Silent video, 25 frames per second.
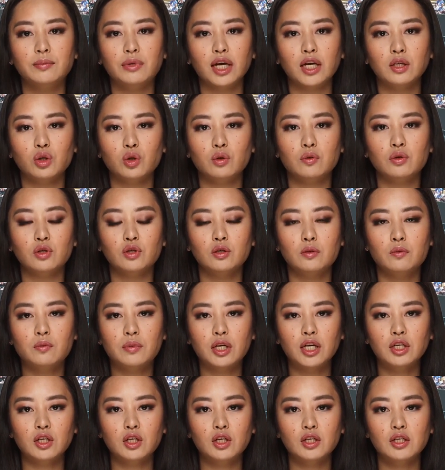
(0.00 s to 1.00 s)
head over to
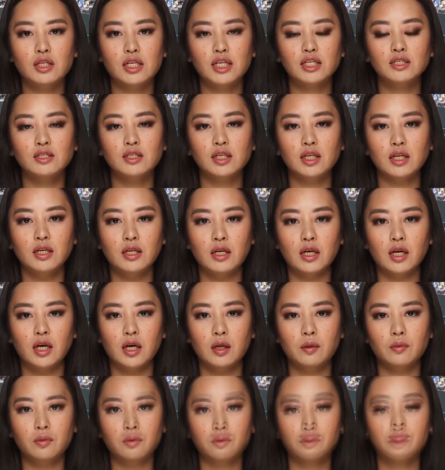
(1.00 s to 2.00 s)

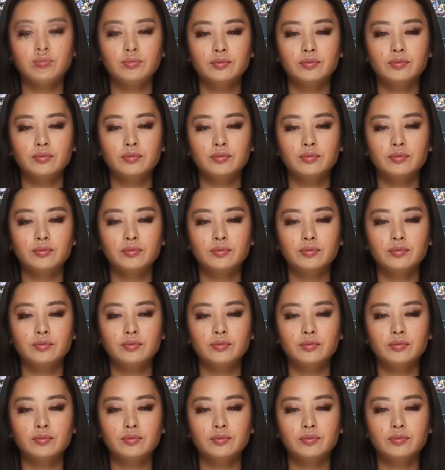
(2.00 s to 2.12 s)
matchstat.com.